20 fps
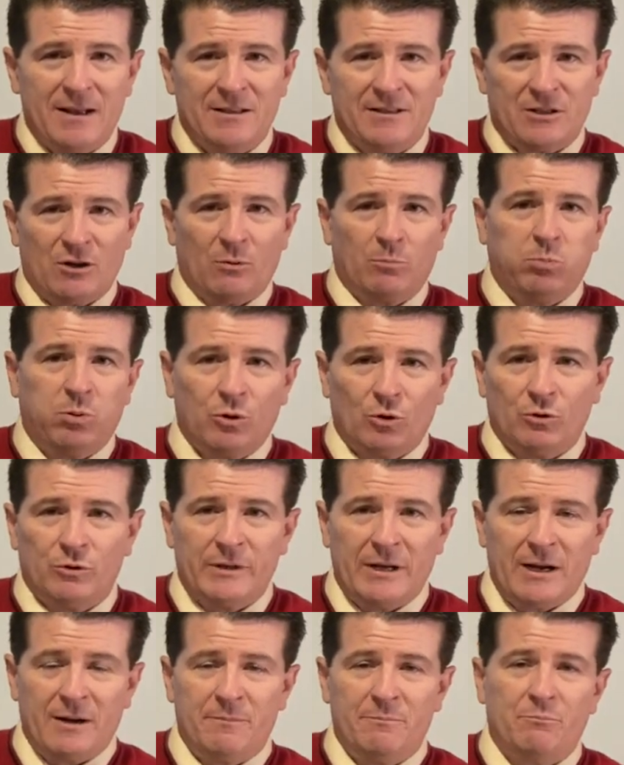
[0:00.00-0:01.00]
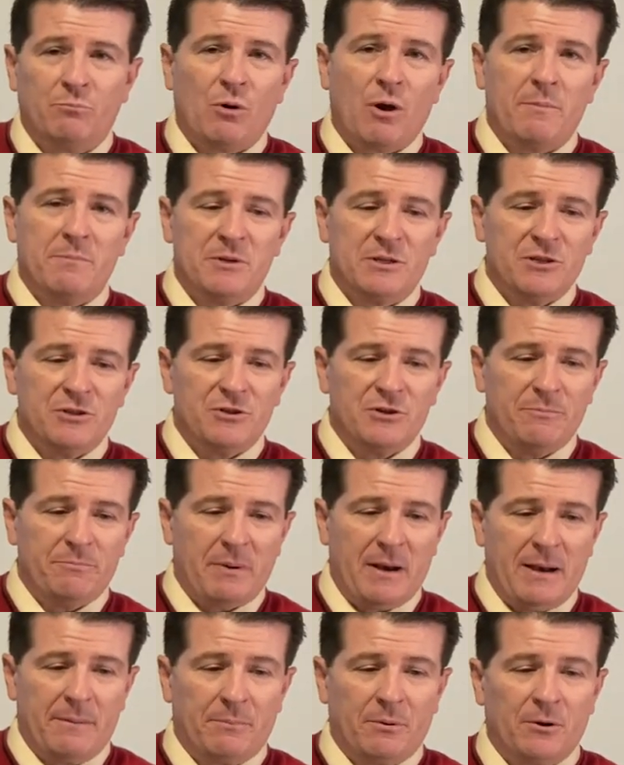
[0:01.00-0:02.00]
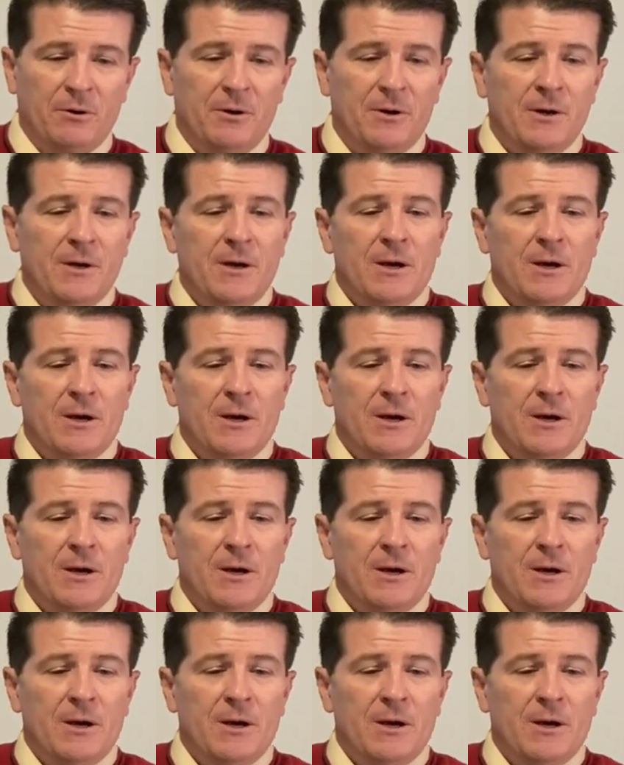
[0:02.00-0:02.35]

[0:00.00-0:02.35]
as our plural noun proposition paper,